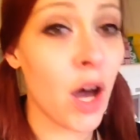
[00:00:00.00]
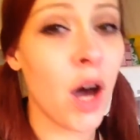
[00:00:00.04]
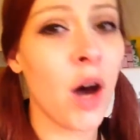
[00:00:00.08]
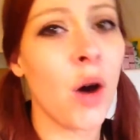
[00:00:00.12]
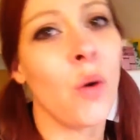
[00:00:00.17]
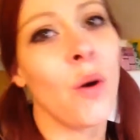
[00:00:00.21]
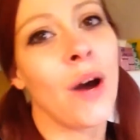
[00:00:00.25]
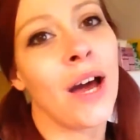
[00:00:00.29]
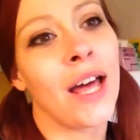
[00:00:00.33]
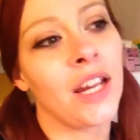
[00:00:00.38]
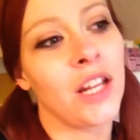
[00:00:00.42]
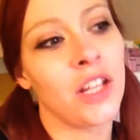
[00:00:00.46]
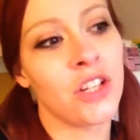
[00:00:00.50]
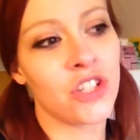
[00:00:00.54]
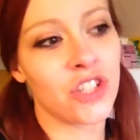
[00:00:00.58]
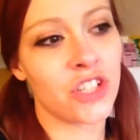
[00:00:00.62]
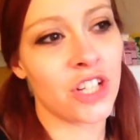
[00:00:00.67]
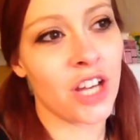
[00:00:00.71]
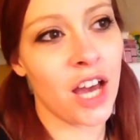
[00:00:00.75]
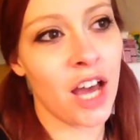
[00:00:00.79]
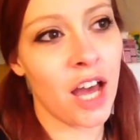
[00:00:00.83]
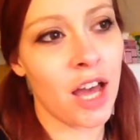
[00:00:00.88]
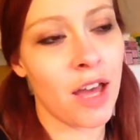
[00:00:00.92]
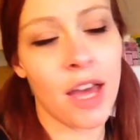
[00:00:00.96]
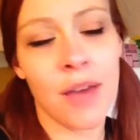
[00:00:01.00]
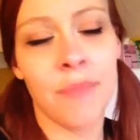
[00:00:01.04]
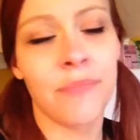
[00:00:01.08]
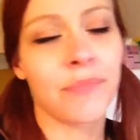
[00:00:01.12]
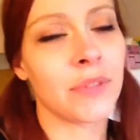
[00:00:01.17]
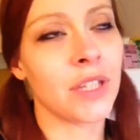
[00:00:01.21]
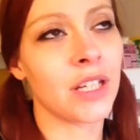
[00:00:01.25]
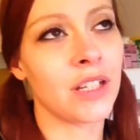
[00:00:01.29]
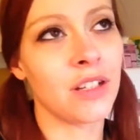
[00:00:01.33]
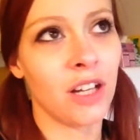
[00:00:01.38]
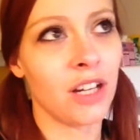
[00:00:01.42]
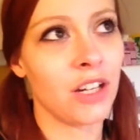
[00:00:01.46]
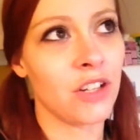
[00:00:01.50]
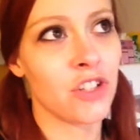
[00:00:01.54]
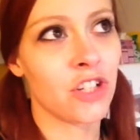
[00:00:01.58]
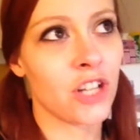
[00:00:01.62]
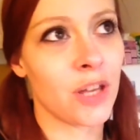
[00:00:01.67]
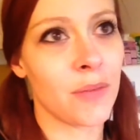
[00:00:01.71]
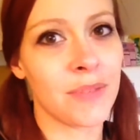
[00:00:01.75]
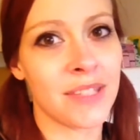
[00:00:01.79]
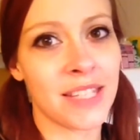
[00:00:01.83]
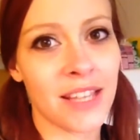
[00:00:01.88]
Oh, at lunchtime,